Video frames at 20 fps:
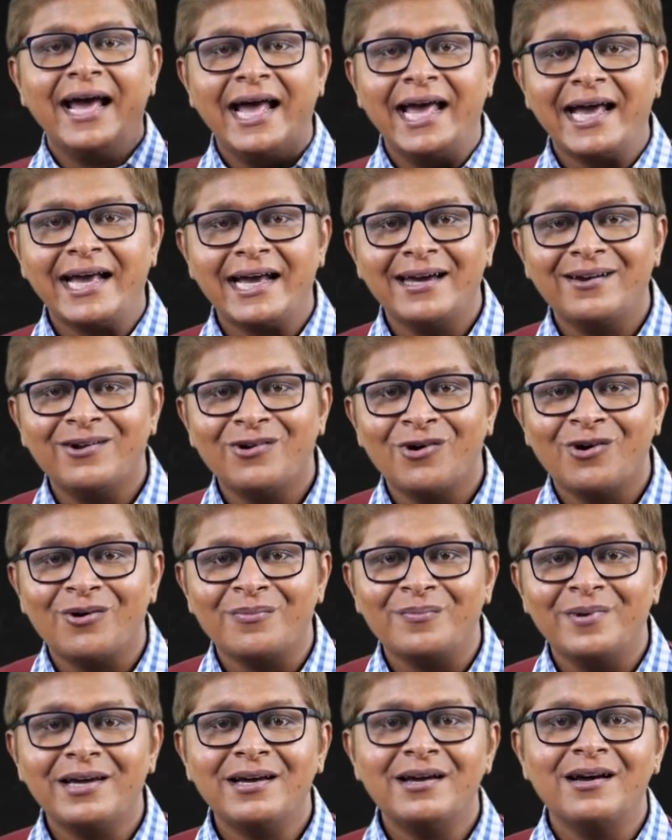
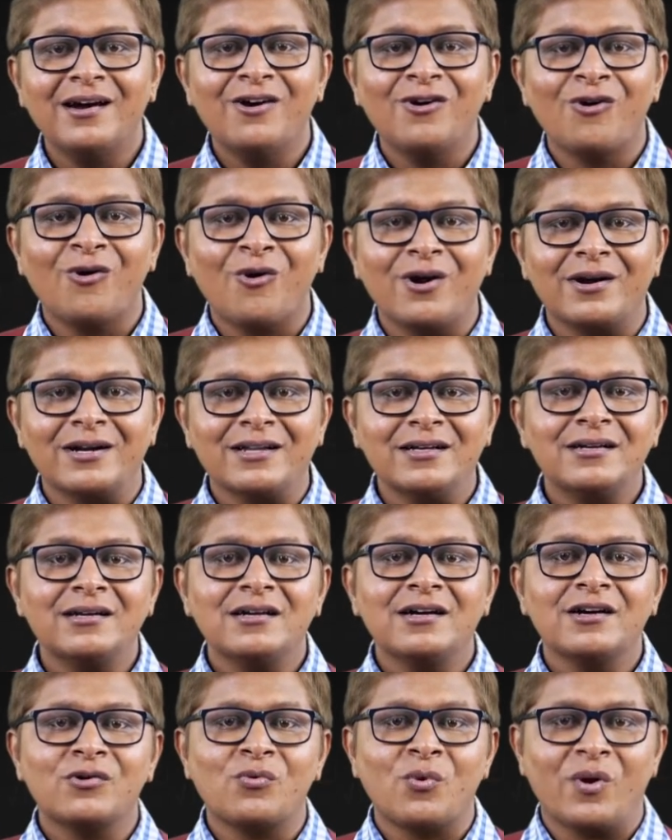economic
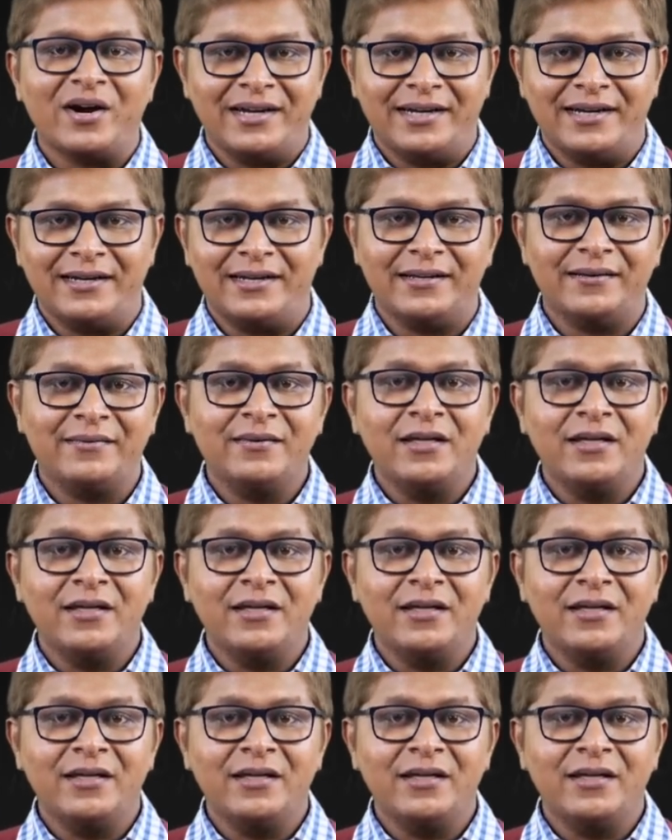order quantity.